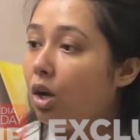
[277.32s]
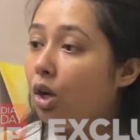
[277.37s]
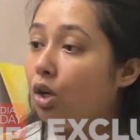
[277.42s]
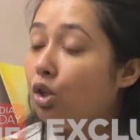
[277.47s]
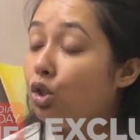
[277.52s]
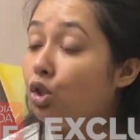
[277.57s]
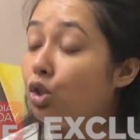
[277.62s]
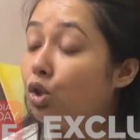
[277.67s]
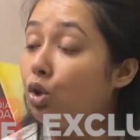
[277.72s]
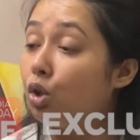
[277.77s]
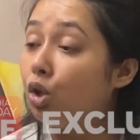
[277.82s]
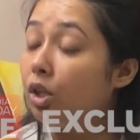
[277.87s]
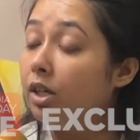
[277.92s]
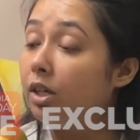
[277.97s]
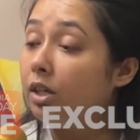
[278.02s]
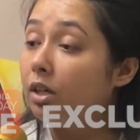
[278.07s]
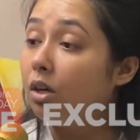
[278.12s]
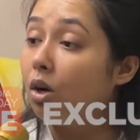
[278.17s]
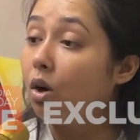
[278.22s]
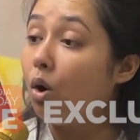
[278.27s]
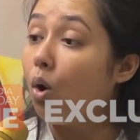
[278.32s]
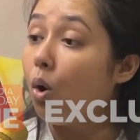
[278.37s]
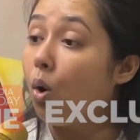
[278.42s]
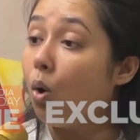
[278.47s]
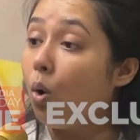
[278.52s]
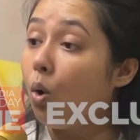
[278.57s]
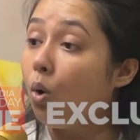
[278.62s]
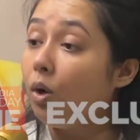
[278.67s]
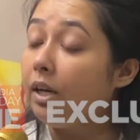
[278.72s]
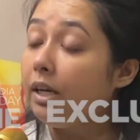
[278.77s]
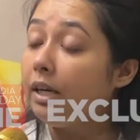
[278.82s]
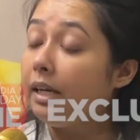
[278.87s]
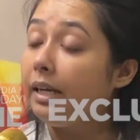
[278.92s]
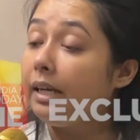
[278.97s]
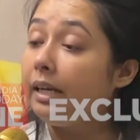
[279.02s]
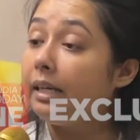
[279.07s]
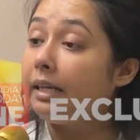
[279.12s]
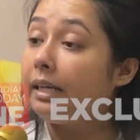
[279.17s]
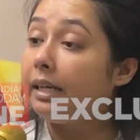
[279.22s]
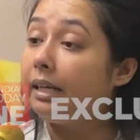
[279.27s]
should
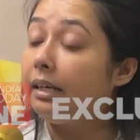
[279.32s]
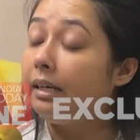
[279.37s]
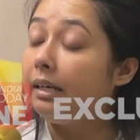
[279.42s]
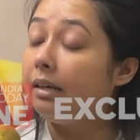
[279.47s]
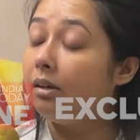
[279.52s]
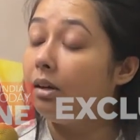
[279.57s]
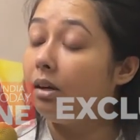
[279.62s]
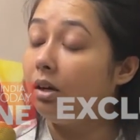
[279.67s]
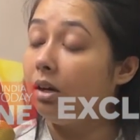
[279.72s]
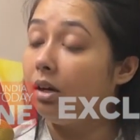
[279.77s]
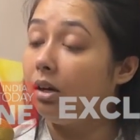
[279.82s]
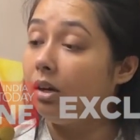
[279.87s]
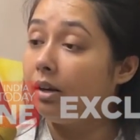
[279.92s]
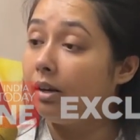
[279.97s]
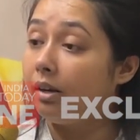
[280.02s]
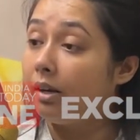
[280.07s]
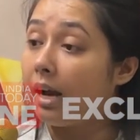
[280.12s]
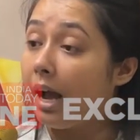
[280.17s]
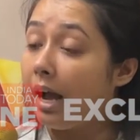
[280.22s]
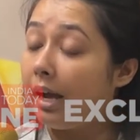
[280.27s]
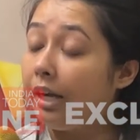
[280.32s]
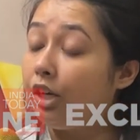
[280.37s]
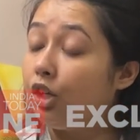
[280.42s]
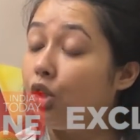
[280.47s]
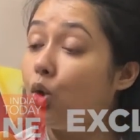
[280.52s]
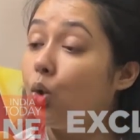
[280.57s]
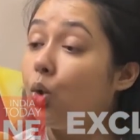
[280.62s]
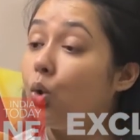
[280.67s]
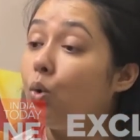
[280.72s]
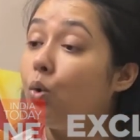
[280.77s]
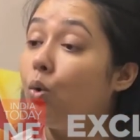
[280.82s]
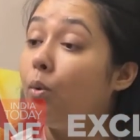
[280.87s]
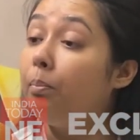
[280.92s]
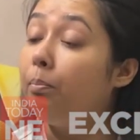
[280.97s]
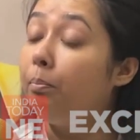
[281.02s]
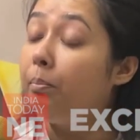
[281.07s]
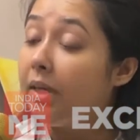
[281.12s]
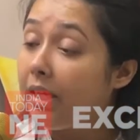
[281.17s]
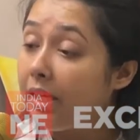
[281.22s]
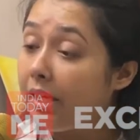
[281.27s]
only uh, write to
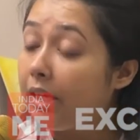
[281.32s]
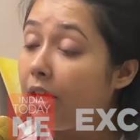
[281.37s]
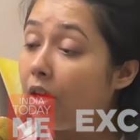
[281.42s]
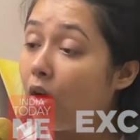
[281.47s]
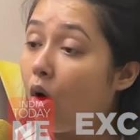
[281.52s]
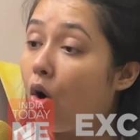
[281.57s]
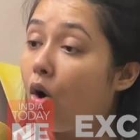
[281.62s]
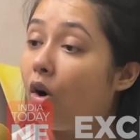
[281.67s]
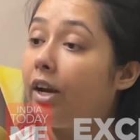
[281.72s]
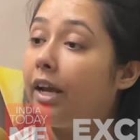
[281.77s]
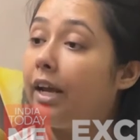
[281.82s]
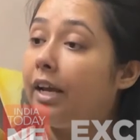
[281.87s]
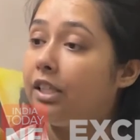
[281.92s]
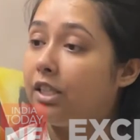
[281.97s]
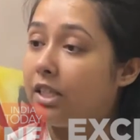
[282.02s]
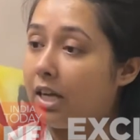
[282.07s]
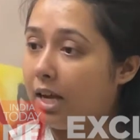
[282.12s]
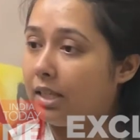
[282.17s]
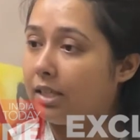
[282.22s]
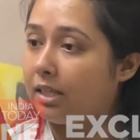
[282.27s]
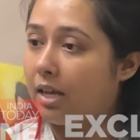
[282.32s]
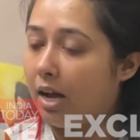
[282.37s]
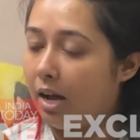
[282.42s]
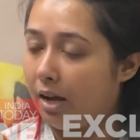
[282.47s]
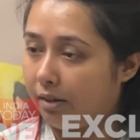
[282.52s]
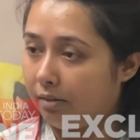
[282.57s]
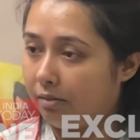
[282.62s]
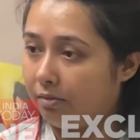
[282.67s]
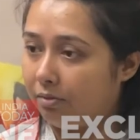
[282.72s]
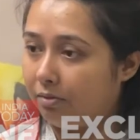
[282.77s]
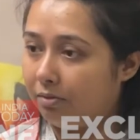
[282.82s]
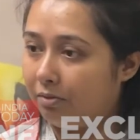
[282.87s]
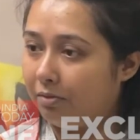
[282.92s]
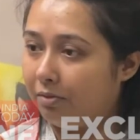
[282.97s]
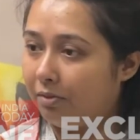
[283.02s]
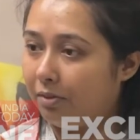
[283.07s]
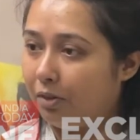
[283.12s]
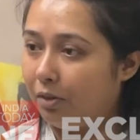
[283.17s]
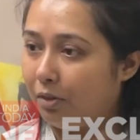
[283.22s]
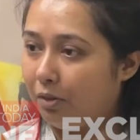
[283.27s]
me or Ajaz Khan.
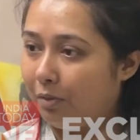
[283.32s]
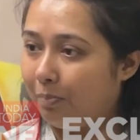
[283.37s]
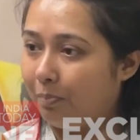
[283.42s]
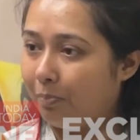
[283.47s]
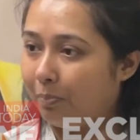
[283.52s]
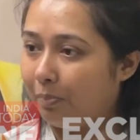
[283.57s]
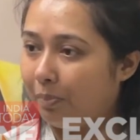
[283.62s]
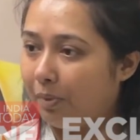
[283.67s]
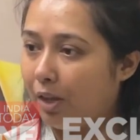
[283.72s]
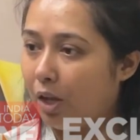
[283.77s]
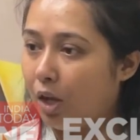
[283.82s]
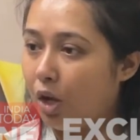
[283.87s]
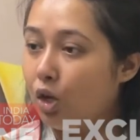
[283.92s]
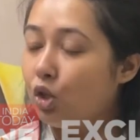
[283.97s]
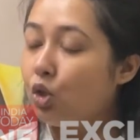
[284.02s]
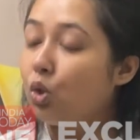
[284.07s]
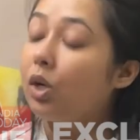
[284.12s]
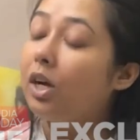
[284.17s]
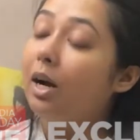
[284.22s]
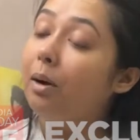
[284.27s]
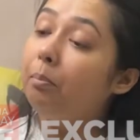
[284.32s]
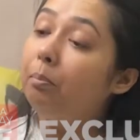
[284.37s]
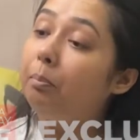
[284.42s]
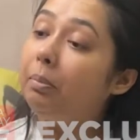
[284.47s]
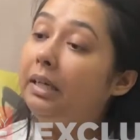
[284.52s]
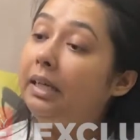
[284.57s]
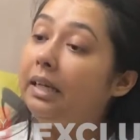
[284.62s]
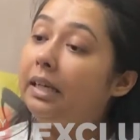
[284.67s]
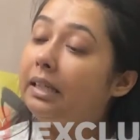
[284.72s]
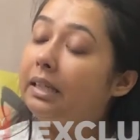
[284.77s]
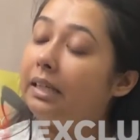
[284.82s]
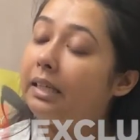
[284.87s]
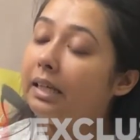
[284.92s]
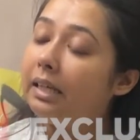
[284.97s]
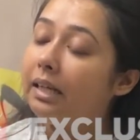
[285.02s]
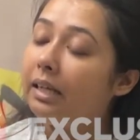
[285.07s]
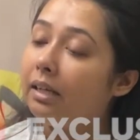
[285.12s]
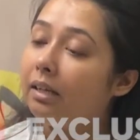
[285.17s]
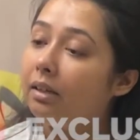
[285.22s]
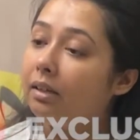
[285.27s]
So
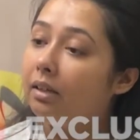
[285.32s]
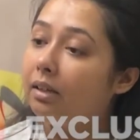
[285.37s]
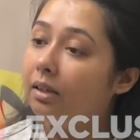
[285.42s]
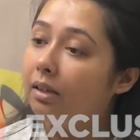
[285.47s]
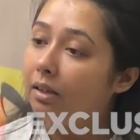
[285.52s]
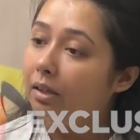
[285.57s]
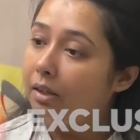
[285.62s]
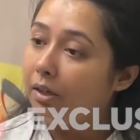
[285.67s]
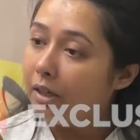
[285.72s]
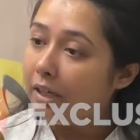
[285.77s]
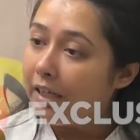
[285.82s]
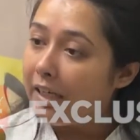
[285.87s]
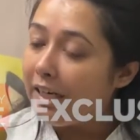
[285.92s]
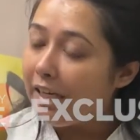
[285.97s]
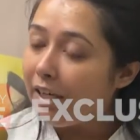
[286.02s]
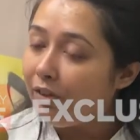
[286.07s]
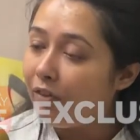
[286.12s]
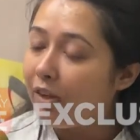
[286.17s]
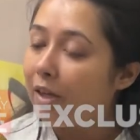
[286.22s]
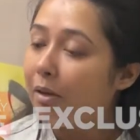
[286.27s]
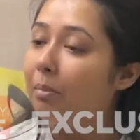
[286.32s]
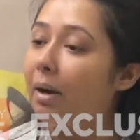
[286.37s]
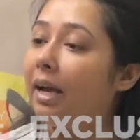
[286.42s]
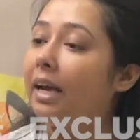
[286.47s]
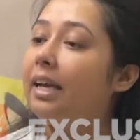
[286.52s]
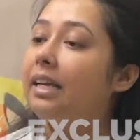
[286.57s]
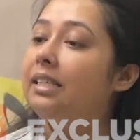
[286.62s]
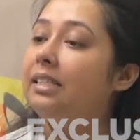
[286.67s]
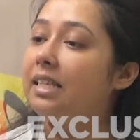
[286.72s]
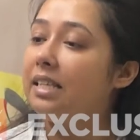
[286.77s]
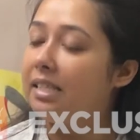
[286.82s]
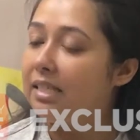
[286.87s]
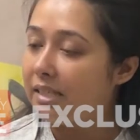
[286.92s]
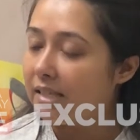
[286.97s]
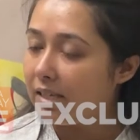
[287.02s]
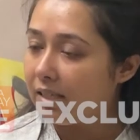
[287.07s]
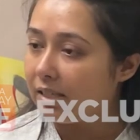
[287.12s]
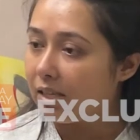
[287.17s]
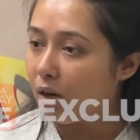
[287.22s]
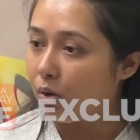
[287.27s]
completely leaving my
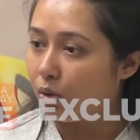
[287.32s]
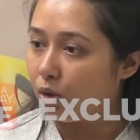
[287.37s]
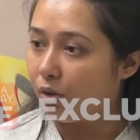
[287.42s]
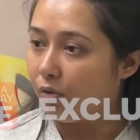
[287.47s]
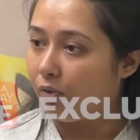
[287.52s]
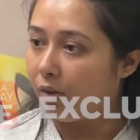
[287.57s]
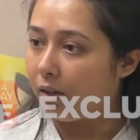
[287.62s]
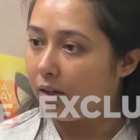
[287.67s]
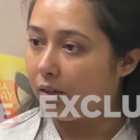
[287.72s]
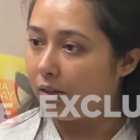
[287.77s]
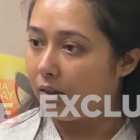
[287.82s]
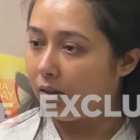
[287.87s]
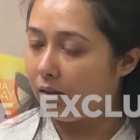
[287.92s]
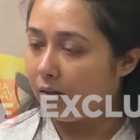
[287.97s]
existence out of it.